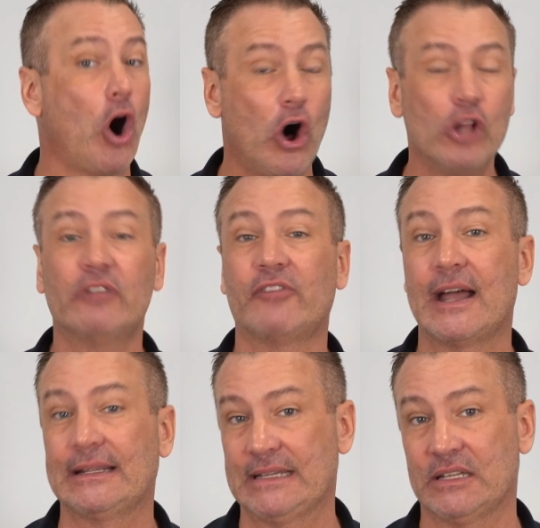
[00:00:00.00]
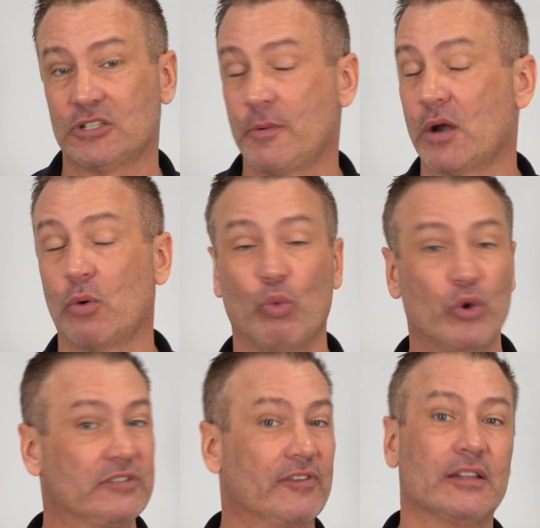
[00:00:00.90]
all our violins, no matter
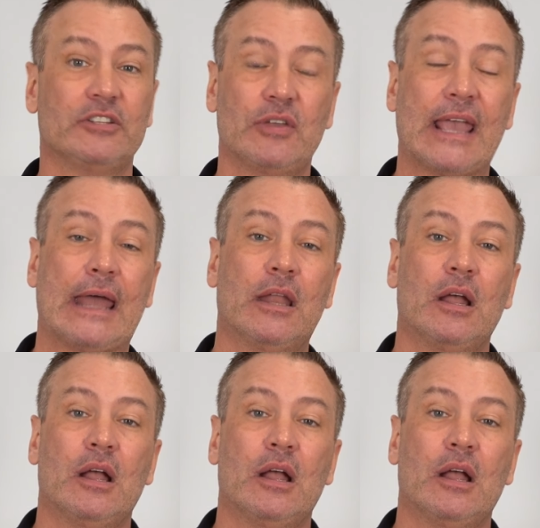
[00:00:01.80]
which violin you get,